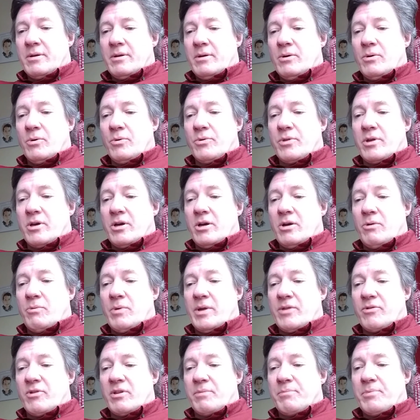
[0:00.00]
although
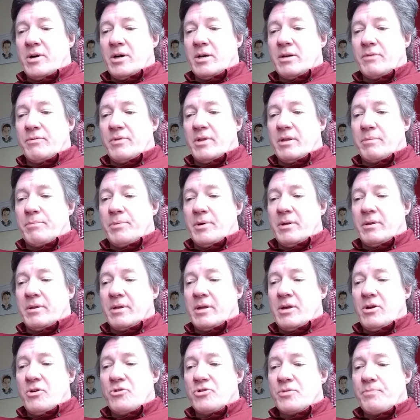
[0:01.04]
whether as part of this
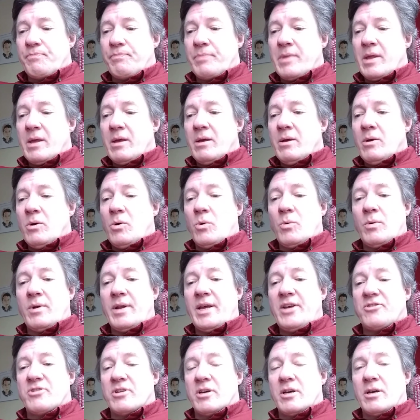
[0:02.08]
persecution or
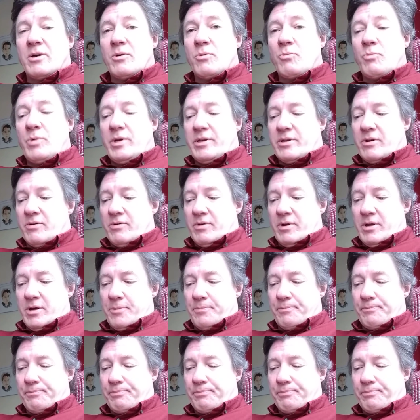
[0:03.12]
later, we don't know.